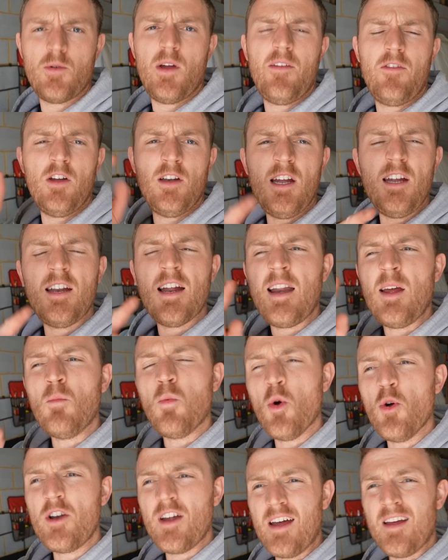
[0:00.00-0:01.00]
if you need any
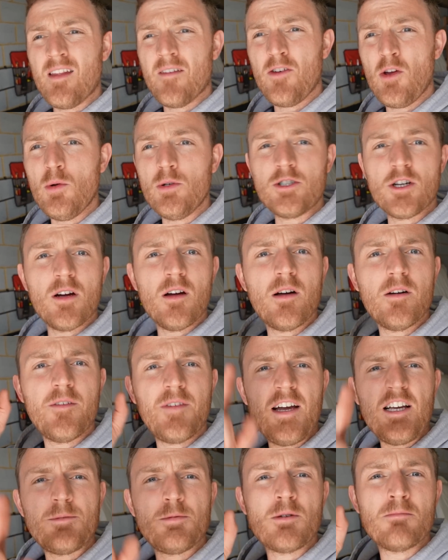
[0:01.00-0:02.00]
wood in the future,
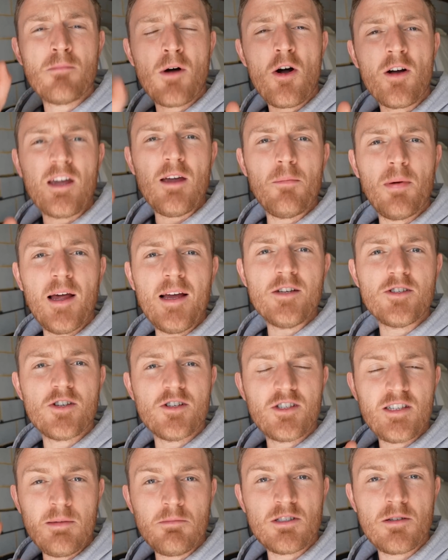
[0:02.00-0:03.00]
Facebook Marketplace
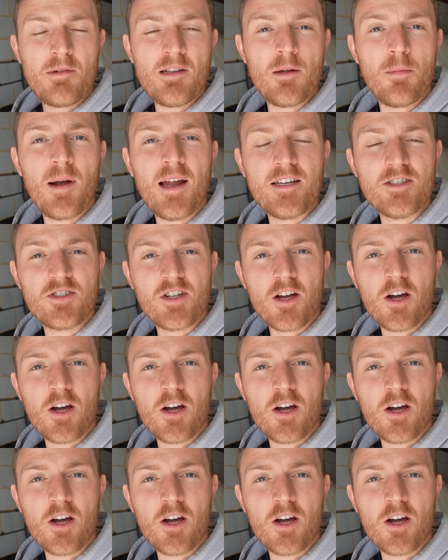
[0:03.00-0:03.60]
seems to be the place to